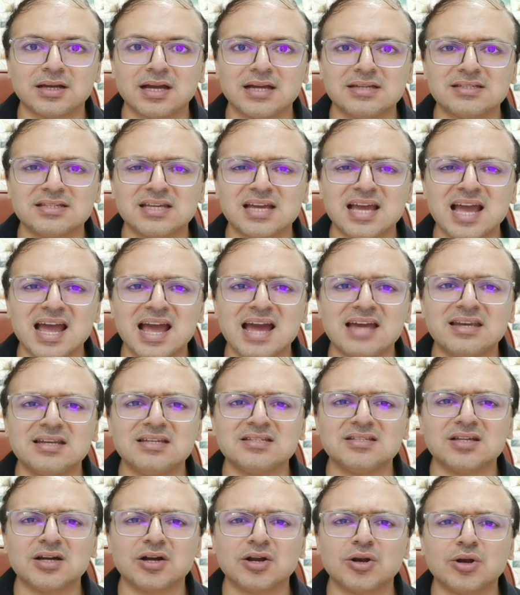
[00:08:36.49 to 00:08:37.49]
I say, Harry
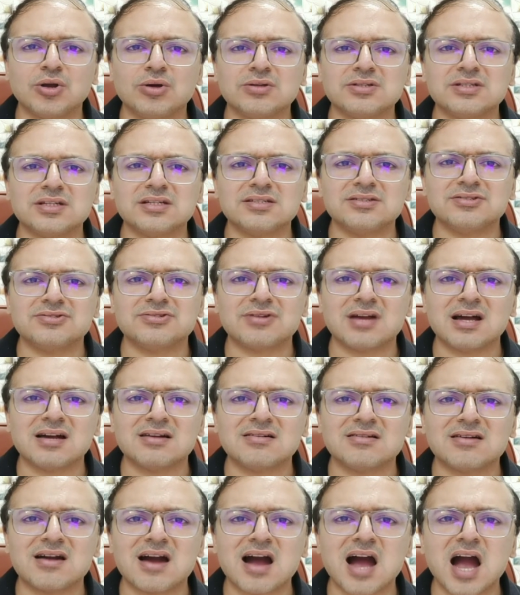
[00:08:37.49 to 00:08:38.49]
is a closet
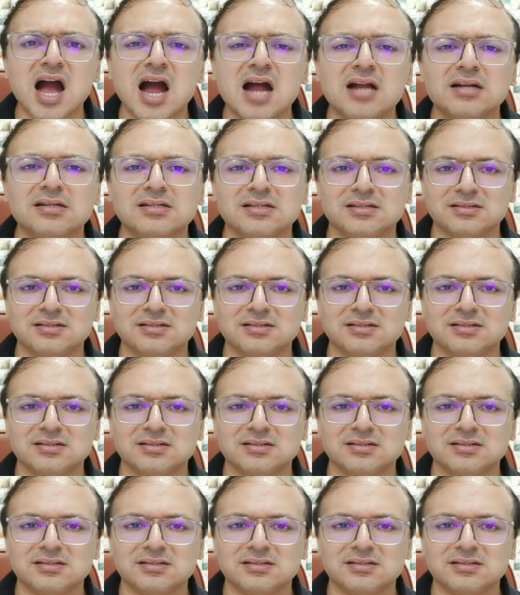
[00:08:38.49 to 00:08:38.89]
drunkard.